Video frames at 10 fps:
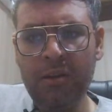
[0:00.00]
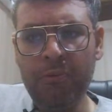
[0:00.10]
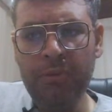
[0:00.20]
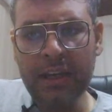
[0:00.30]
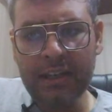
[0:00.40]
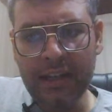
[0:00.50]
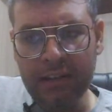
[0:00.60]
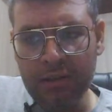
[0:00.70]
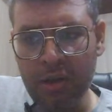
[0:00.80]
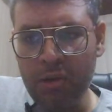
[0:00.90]

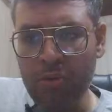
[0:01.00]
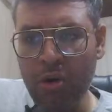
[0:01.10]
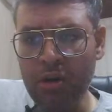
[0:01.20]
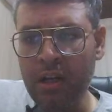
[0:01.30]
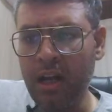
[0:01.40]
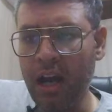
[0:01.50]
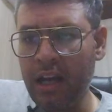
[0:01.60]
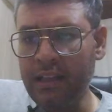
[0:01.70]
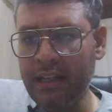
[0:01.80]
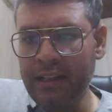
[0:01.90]
weakness. Note
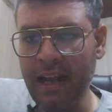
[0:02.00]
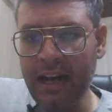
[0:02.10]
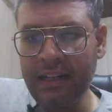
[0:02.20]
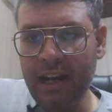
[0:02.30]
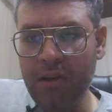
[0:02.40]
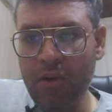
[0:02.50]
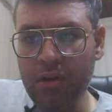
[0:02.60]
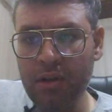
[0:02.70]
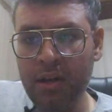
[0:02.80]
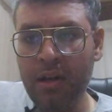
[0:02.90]
that knight
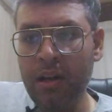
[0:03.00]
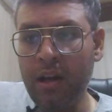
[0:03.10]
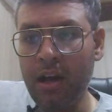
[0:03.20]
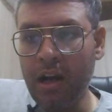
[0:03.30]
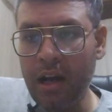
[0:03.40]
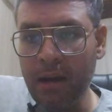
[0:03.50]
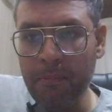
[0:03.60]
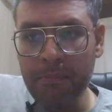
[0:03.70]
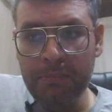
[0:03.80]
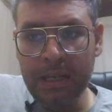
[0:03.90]
cannot
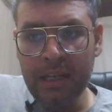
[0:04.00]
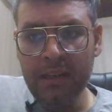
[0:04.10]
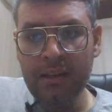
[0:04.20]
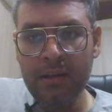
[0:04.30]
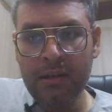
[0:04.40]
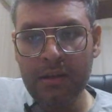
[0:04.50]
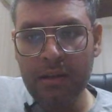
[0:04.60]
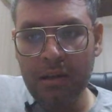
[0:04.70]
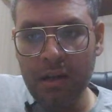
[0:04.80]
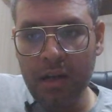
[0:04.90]
be
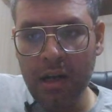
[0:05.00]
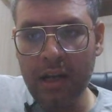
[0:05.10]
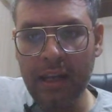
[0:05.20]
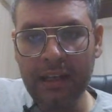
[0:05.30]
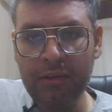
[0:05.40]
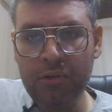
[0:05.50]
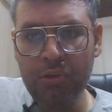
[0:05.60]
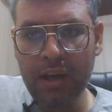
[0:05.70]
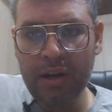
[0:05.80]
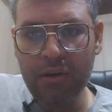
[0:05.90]
like
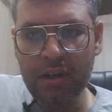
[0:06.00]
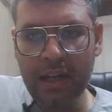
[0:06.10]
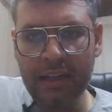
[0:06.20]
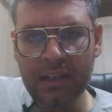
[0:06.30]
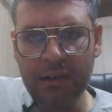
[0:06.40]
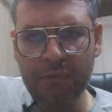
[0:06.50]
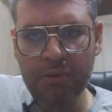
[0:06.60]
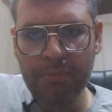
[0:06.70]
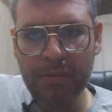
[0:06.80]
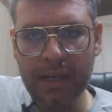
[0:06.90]
you cannot, like if
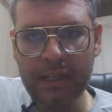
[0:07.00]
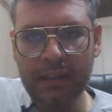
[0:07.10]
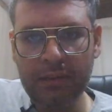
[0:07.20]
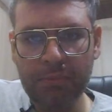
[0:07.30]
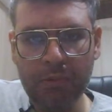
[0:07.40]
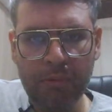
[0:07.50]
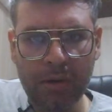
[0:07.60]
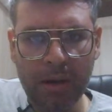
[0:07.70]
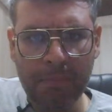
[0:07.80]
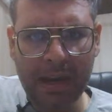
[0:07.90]
you play this
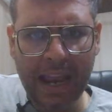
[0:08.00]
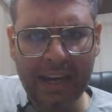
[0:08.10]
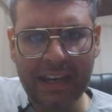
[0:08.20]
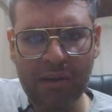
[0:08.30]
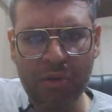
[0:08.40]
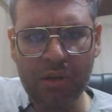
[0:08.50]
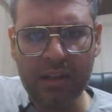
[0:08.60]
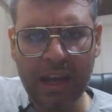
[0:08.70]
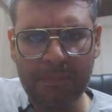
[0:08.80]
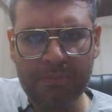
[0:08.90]
move, black
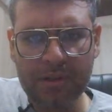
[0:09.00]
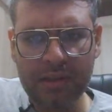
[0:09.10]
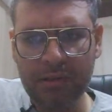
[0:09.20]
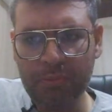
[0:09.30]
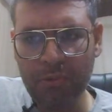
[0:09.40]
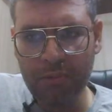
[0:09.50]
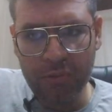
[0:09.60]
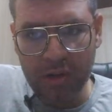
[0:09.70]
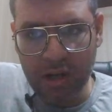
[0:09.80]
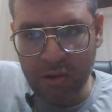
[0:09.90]
cannot capture this pawn
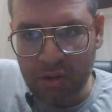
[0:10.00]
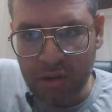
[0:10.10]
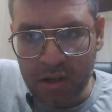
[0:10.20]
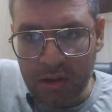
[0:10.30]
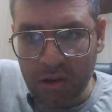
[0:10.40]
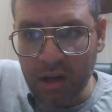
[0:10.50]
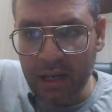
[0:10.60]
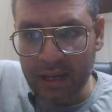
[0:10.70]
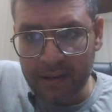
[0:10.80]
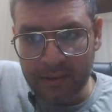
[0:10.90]
for now.
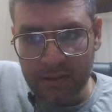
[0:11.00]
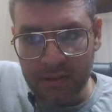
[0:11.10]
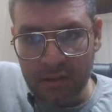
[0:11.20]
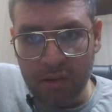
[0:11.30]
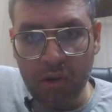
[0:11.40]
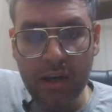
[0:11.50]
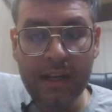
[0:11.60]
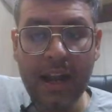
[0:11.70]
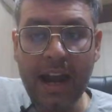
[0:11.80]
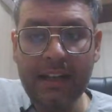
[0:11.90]
Okay.
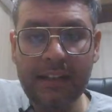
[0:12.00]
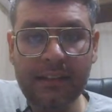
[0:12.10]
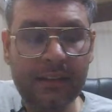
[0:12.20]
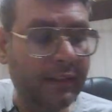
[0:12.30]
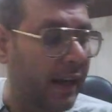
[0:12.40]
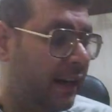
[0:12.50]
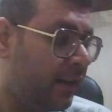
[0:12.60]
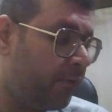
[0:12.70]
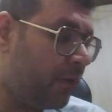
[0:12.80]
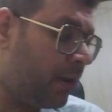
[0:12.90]
Okay, knight is in
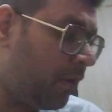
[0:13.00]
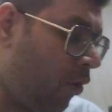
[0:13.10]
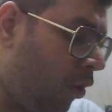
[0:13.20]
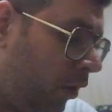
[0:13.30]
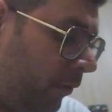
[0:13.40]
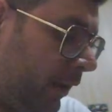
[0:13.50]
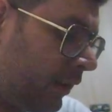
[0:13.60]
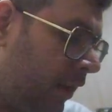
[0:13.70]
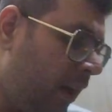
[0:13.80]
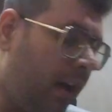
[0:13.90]
center. We
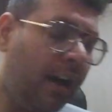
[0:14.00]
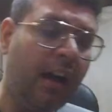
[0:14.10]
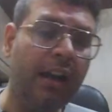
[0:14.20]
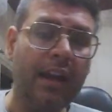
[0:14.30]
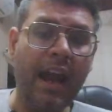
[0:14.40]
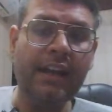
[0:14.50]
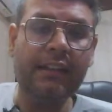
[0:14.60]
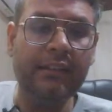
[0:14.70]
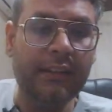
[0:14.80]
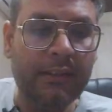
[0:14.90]
always
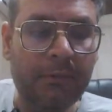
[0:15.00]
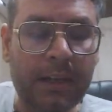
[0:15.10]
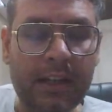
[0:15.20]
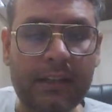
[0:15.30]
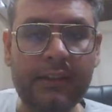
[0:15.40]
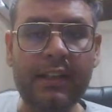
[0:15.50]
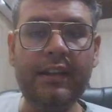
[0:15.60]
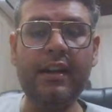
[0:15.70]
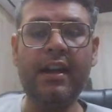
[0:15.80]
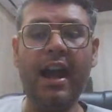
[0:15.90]
knight is in. We
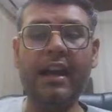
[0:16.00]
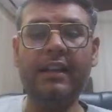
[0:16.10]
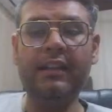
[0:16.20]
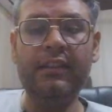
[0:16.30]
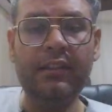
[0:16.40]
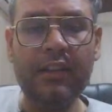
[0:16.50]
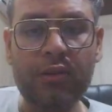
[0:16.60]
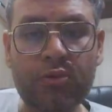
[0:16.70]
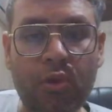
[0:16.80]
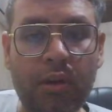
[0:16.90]
consider knight is the
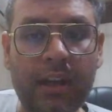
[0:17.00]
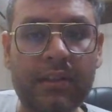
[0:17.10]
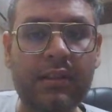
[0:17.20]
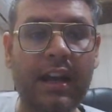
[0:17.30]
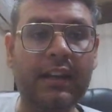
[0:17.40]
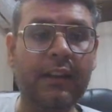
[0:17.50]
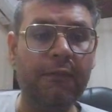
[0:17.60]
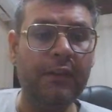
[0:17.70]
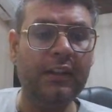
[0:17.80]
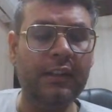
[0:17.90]
strongest knight
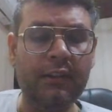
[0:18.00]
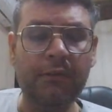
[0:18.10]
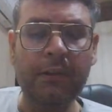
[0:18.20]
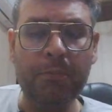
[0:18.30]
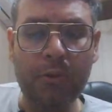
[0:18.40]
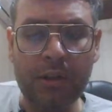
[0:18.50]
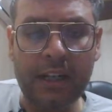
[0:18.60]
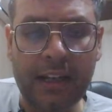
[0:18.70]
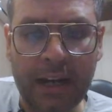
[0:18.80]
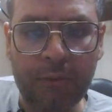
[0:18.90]
if it is. We put
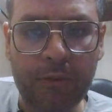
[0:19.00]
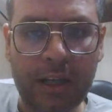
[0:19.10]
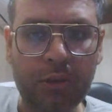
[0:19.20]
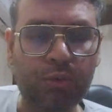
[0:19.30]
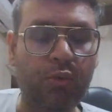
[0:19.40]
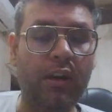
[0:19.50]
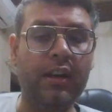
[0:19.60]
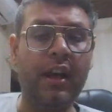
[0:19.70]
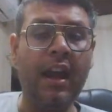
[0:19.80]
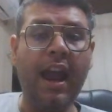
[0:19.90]
it at weak
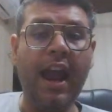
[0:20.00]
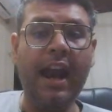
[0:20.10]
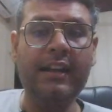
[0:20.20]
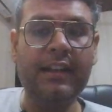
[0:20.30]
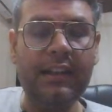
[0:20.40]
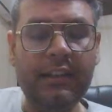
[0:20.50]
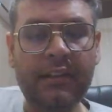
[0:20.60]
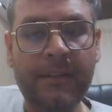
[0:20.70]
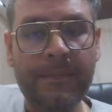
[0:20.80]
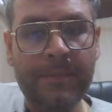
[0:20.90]
square, and it is